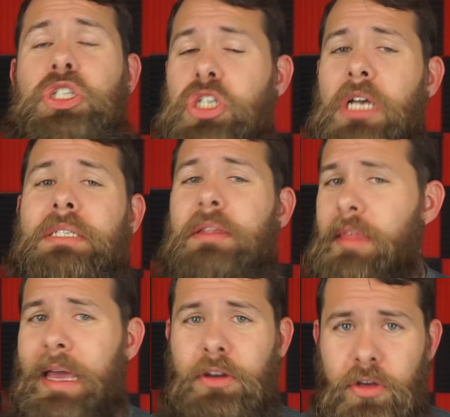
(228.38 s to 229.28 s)
just
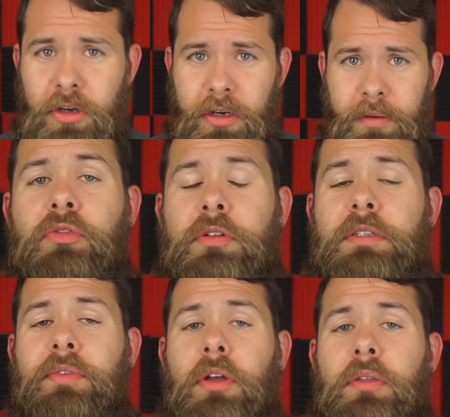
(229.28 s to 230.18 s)
that good. First
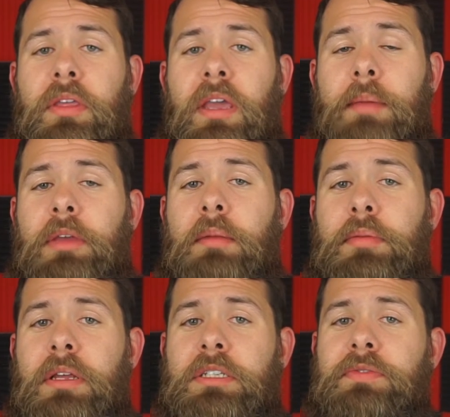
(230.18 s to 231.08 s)
of all, the M9
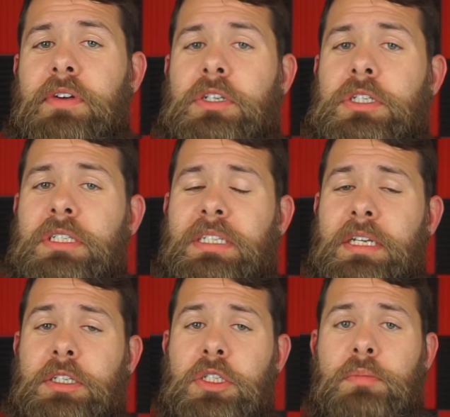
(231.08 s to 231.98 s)
Plus functions as
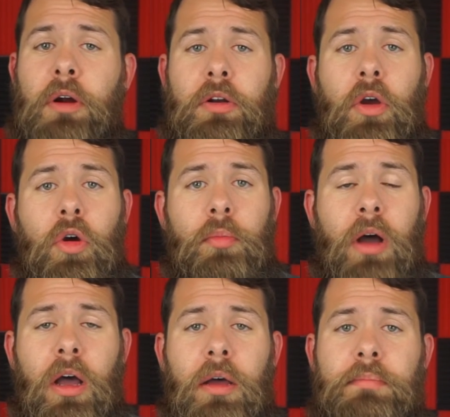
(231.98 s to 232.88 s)
a smart home
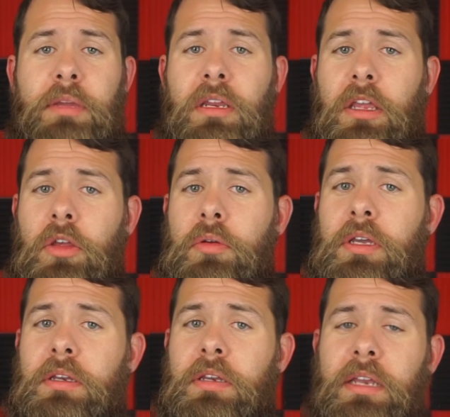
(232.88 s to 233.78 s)
hub, meaning you
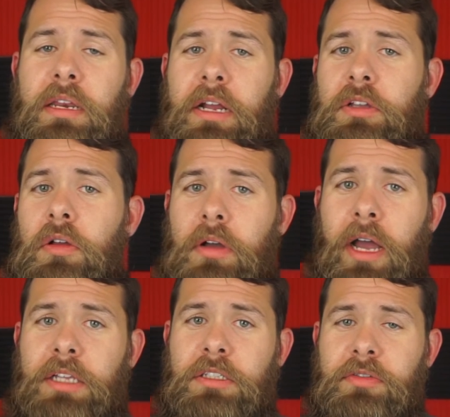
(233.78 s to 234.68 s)
can connect all
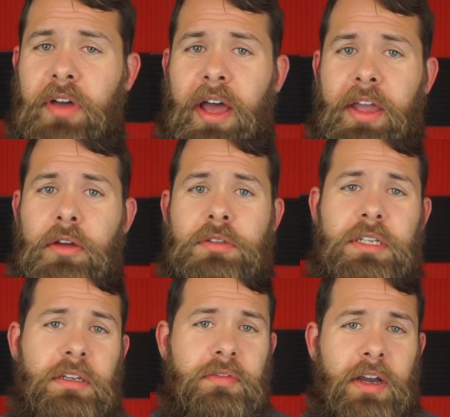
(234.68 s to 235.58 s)
kinds of
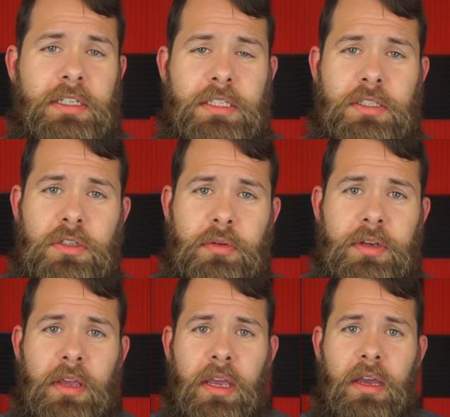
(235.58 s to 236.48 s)
IoT devices to
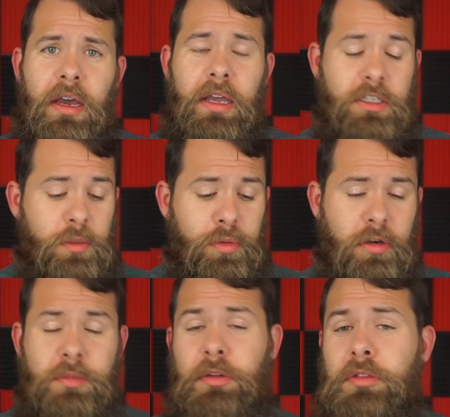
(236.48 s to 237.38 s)
it. It
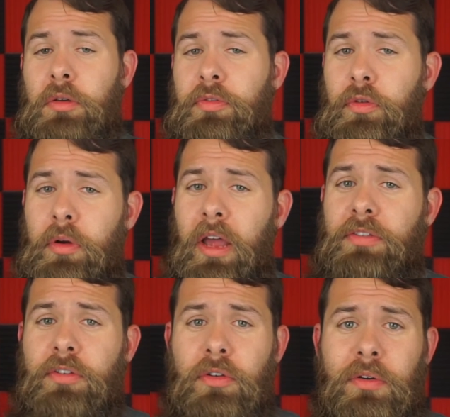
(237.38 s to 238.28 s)
supports Bluetooth
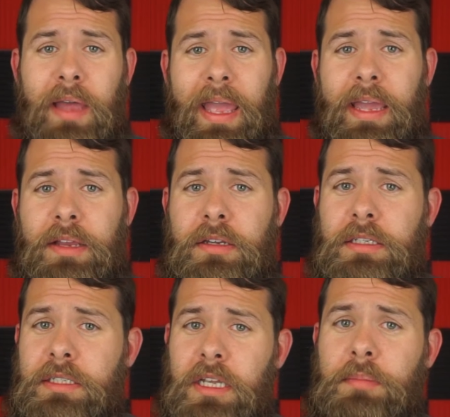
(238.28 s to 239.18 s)
4.2 and
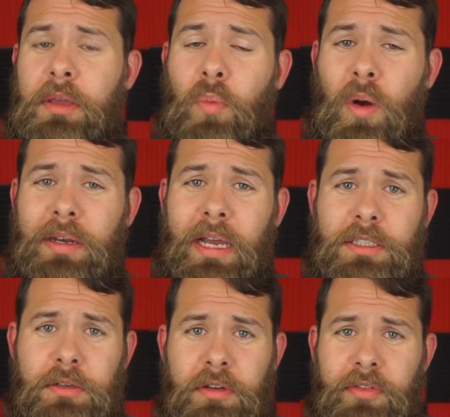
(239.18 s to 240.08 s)
Zigbee
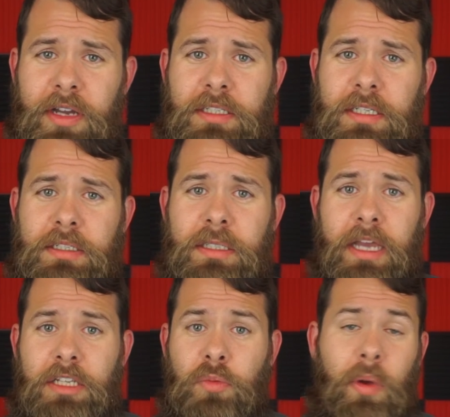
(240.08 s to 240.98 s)
1.2 devices,
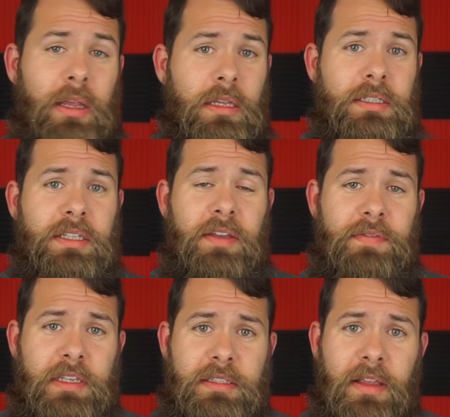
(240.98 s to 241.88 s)
as well as If
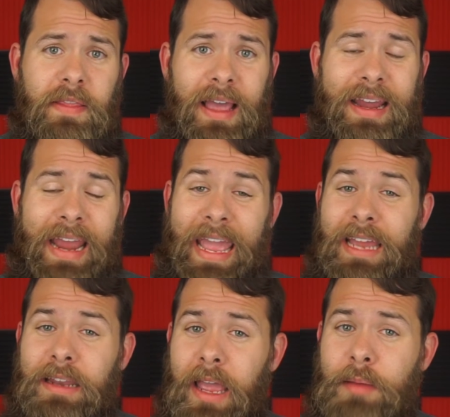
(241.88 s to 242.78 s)
This Then That
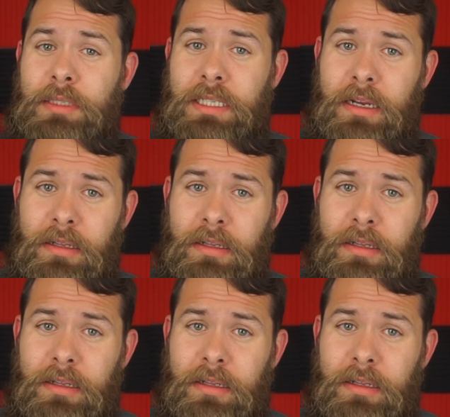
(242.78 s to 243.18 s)
and Amazon